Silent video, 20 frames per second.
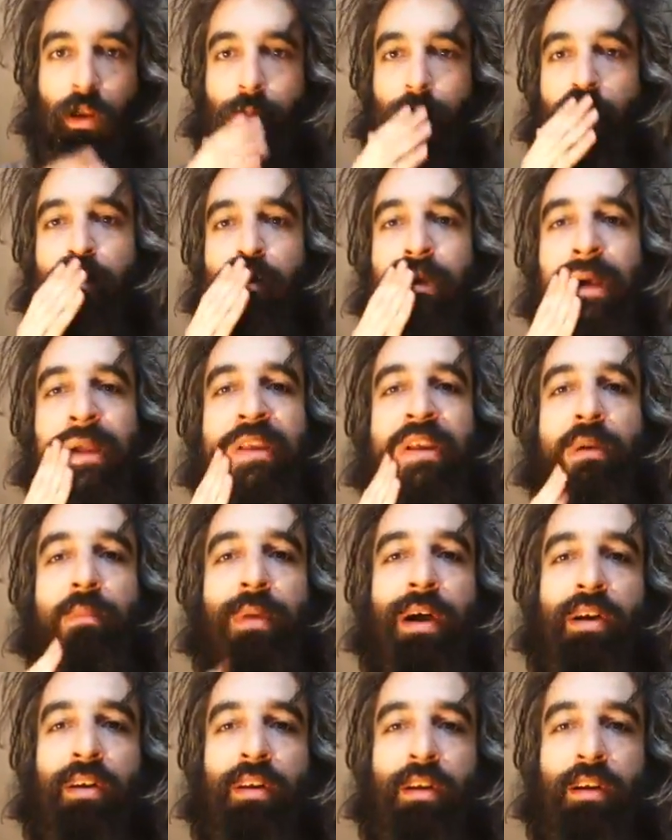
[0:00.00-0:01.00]
Brother Dank come
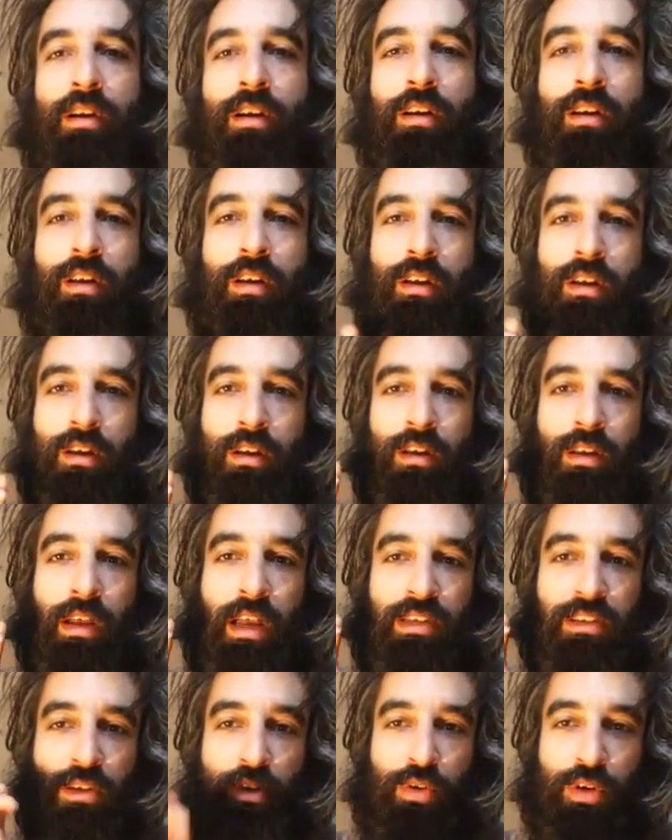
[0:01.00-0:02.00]
out here
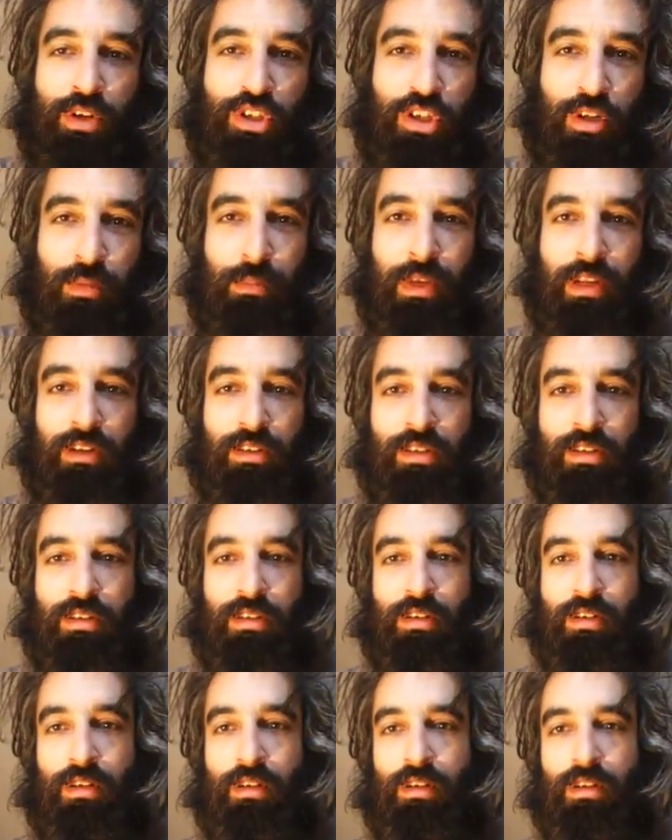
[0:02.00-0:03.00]
as a Christian
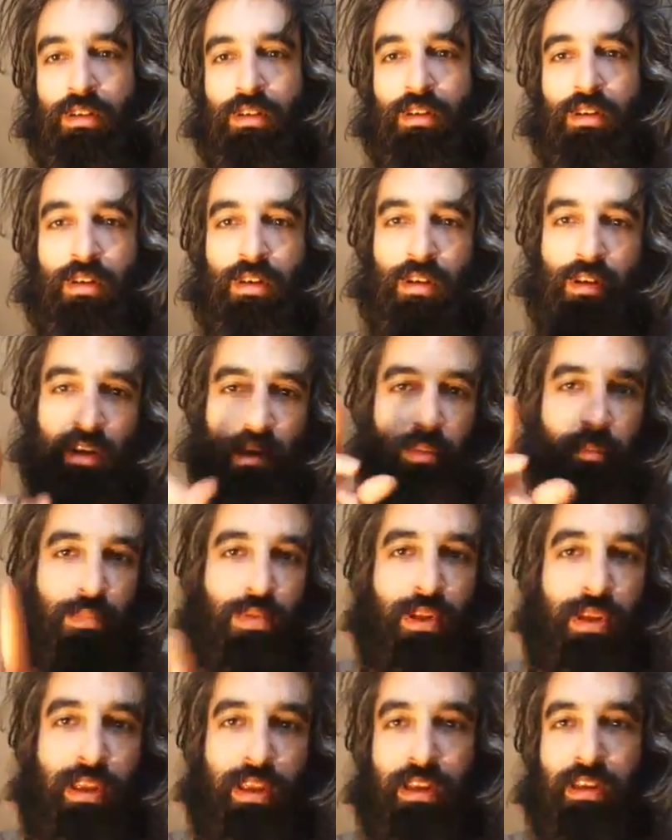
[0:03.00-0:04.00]
minister,
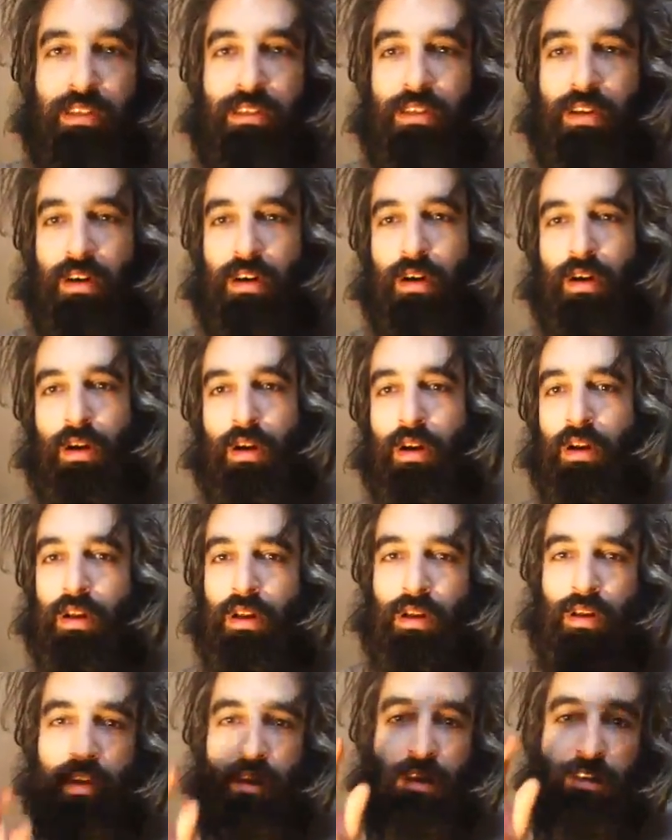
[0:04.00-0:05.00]
playing guitar,
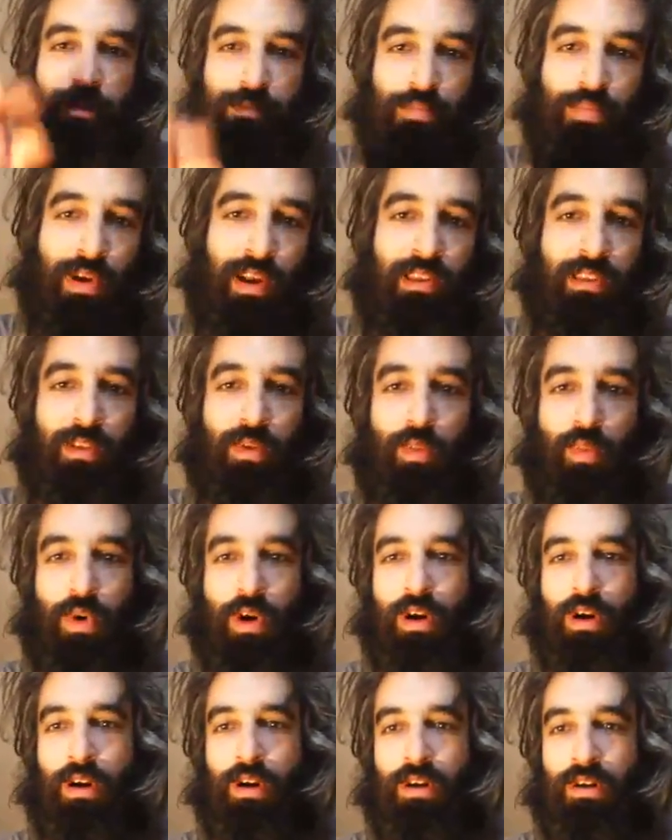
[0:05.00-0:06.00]
spreading the
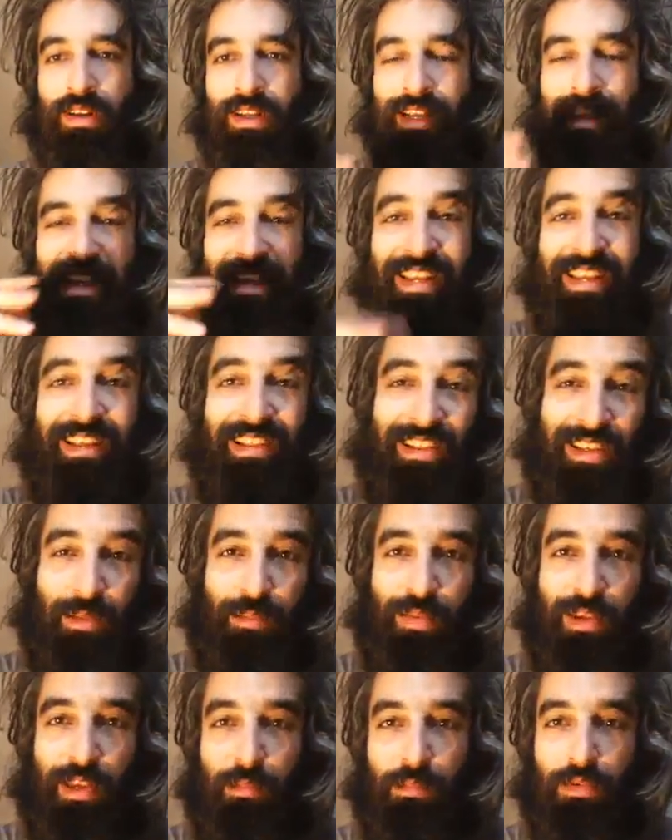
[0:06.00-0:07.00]
word, healing
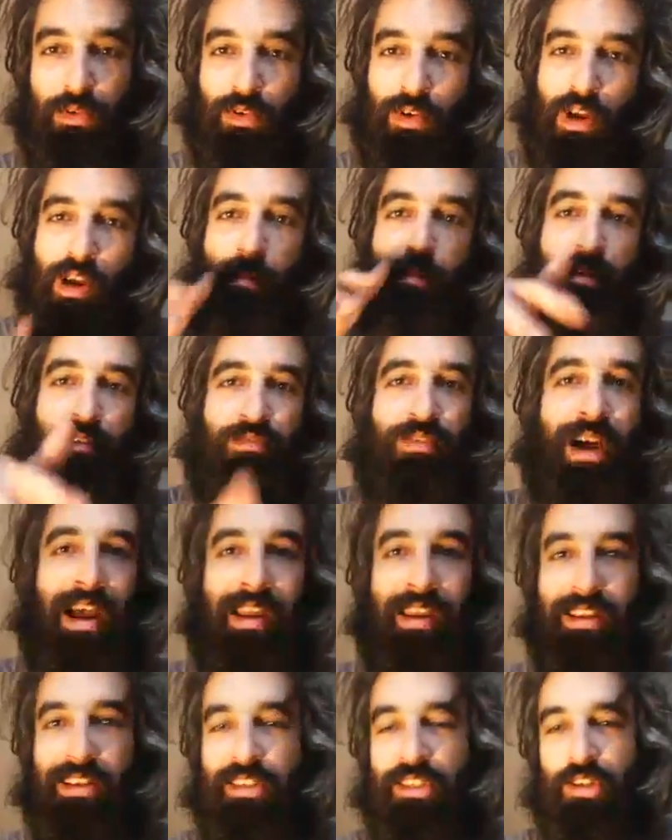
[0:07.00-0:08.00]
people,
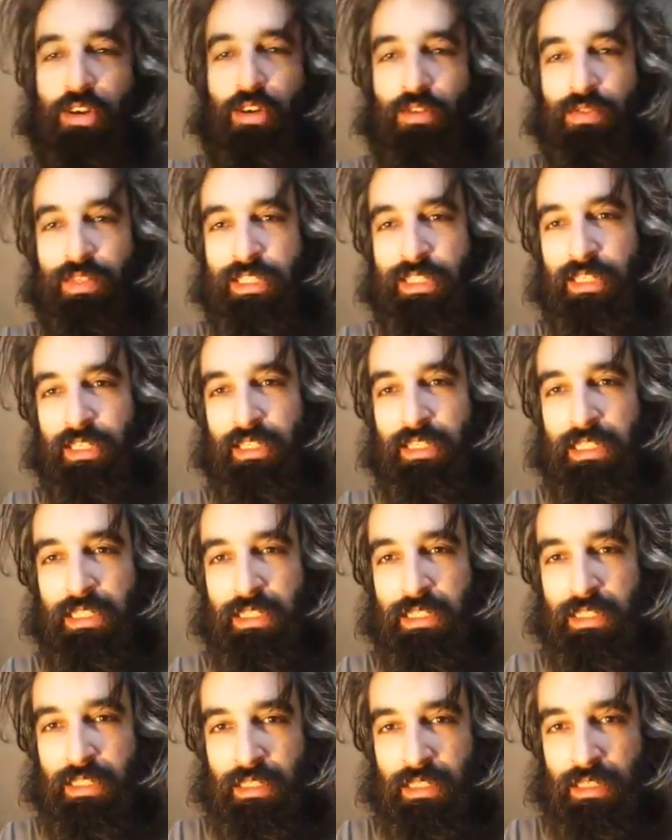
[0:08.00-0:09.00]
providing
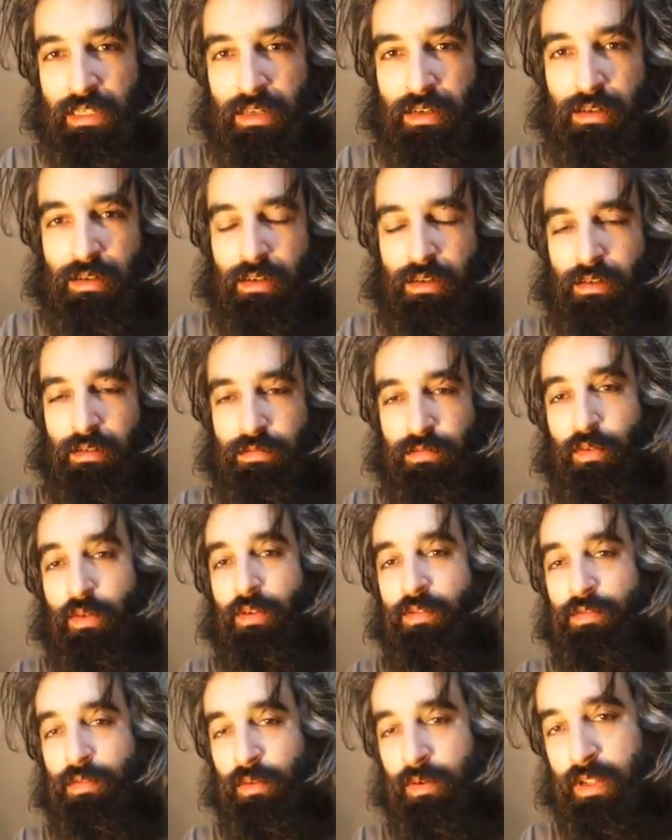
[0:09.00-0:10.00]
services for
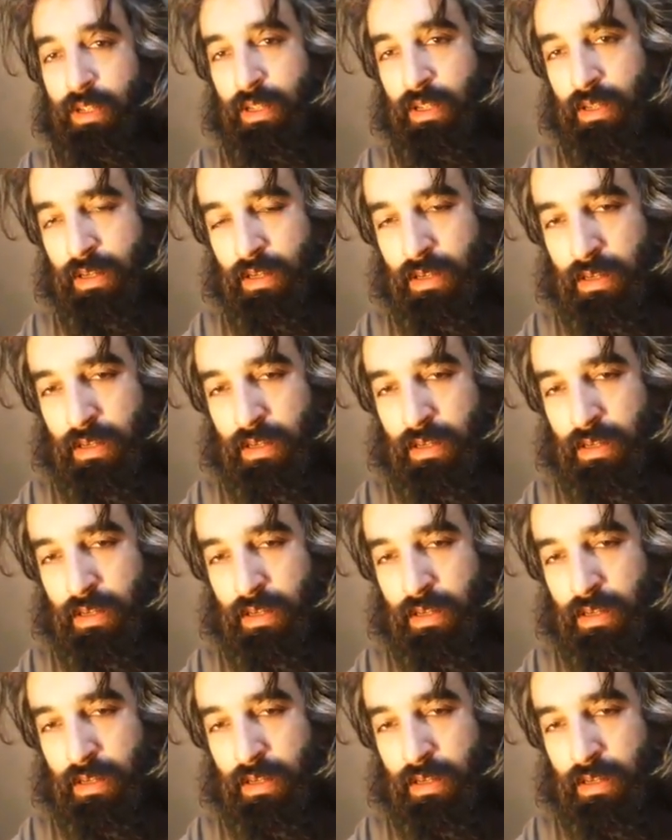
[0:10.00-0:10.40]
free.